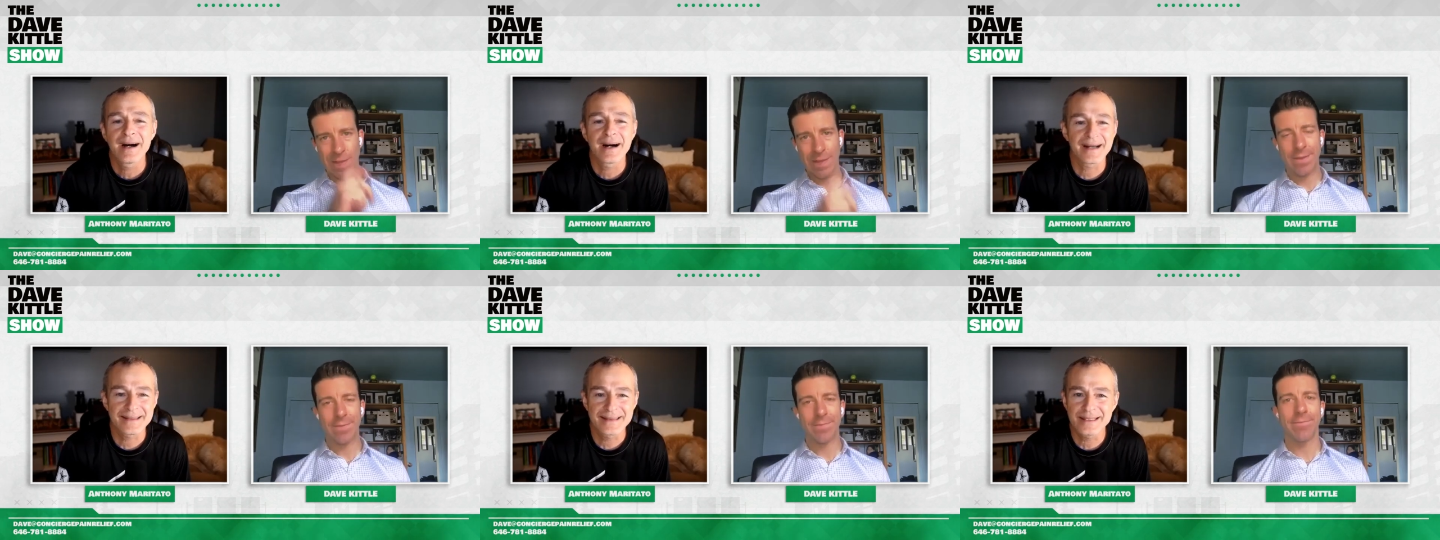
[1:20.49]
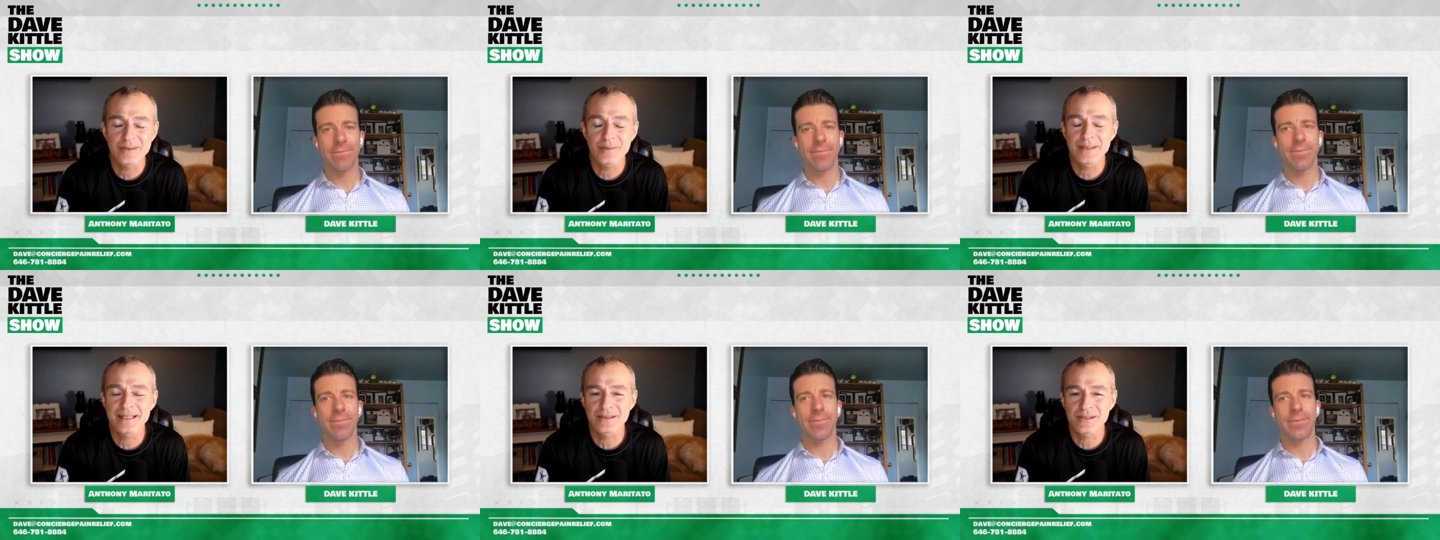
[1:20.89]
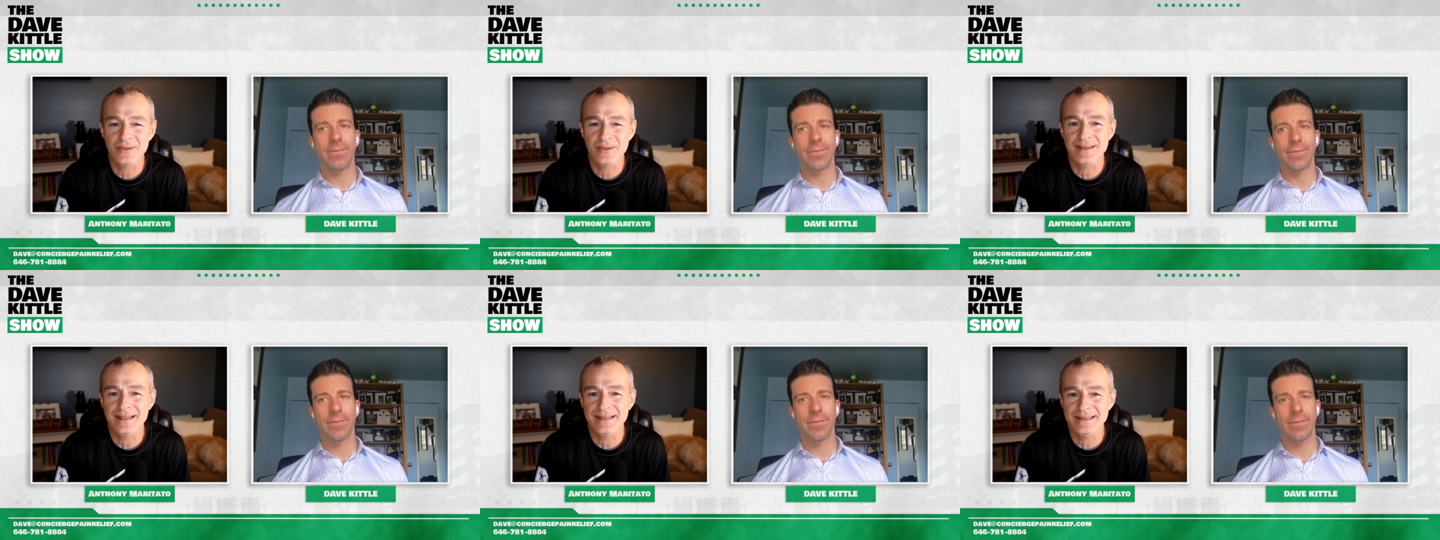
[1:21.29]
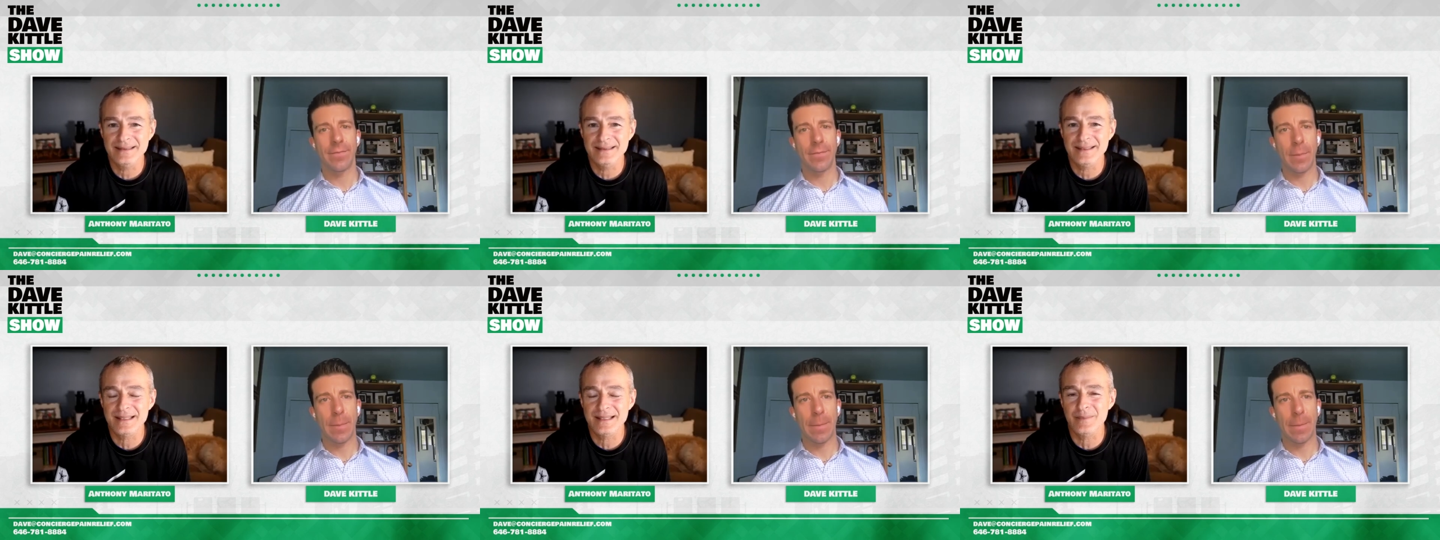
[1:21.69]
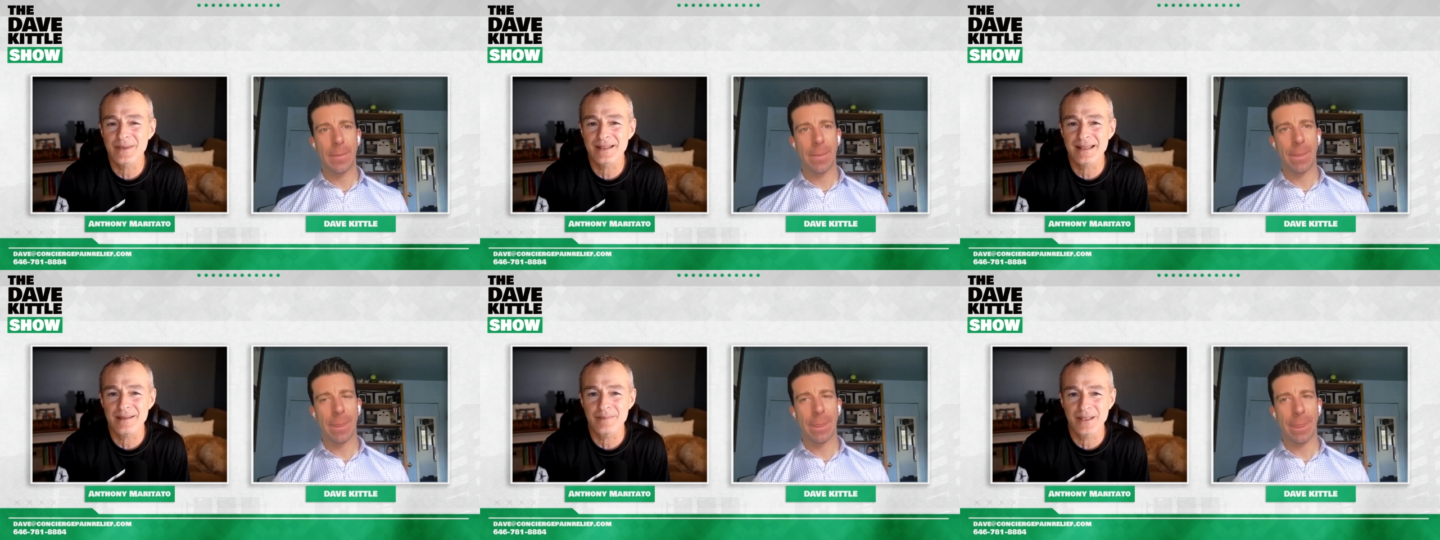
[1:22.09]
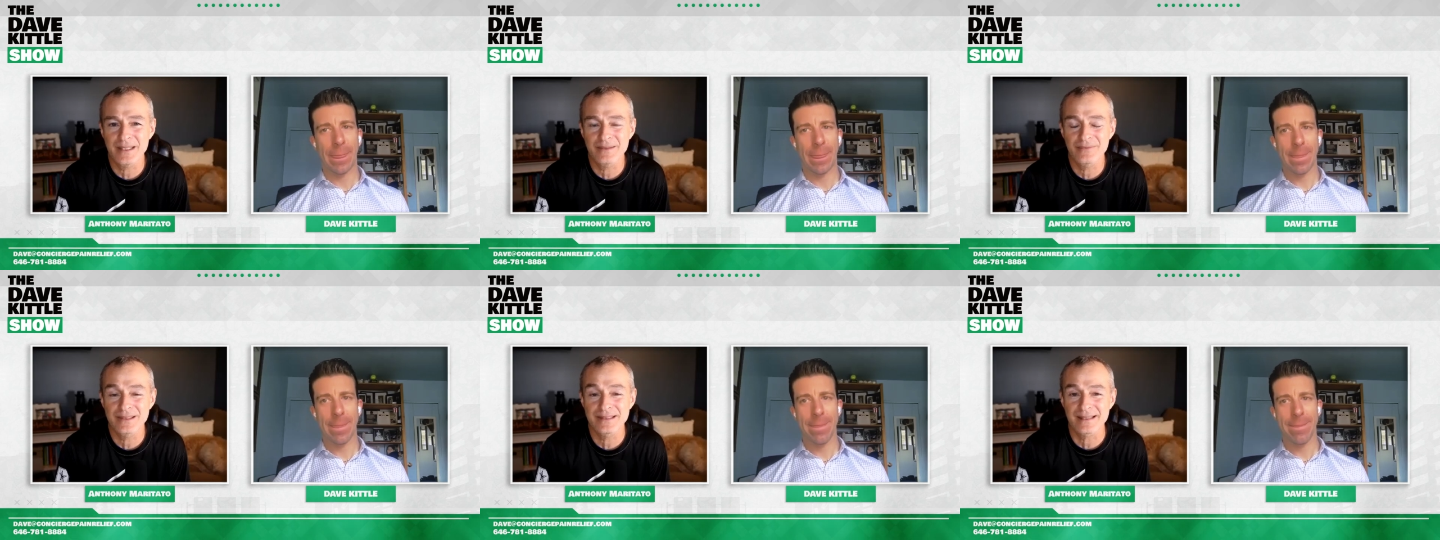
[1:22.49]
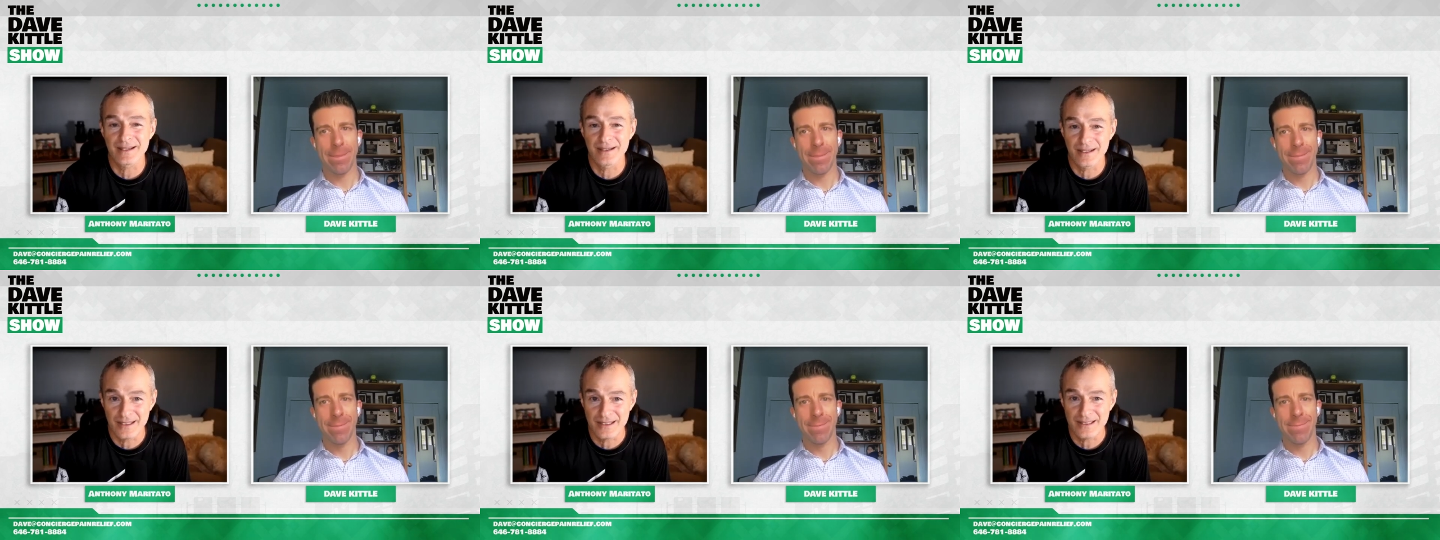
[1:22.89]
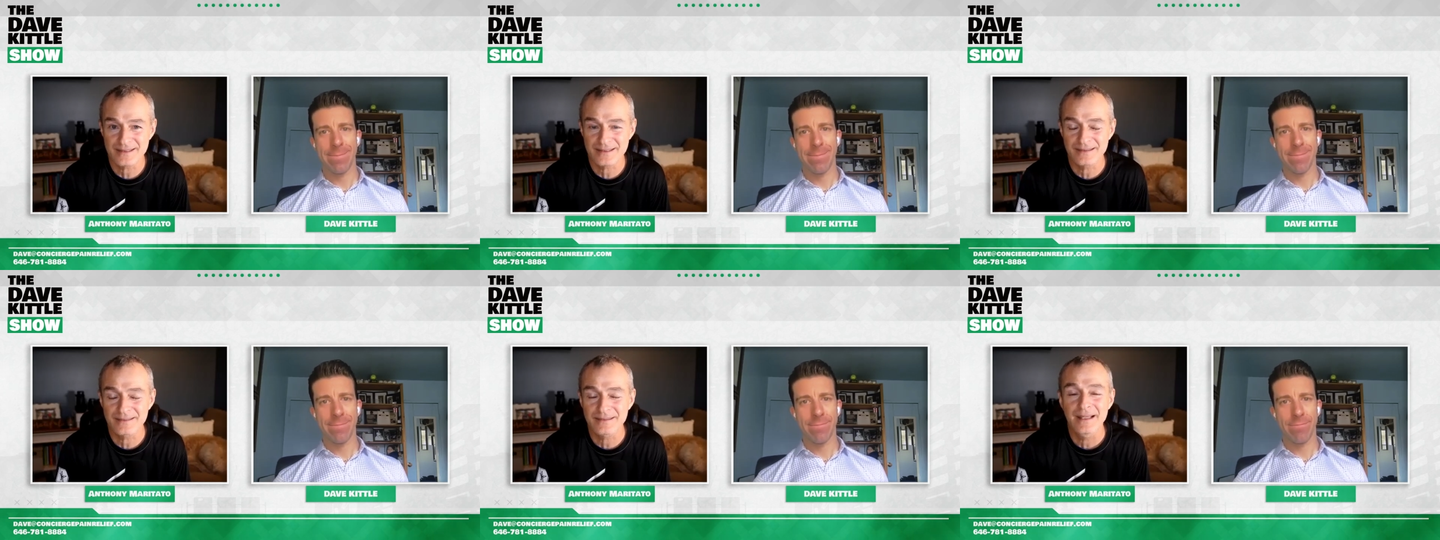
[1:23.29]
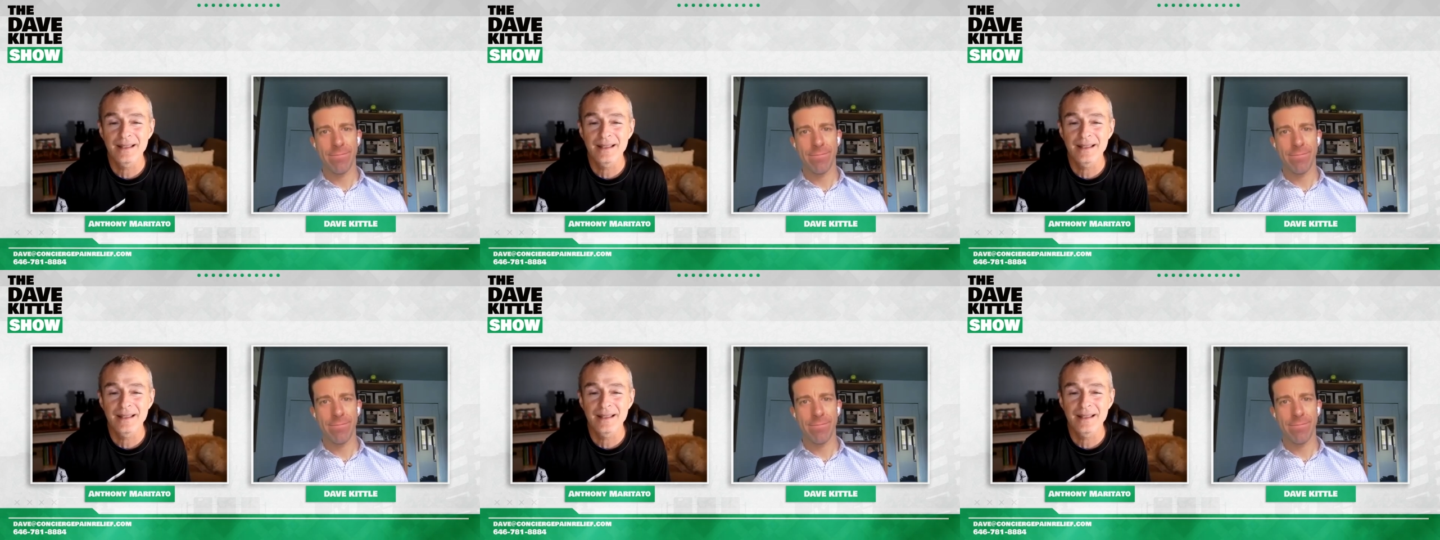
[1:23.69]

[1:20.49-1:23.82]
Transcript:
Speaker 1: I think we can turn that into something that benefits us,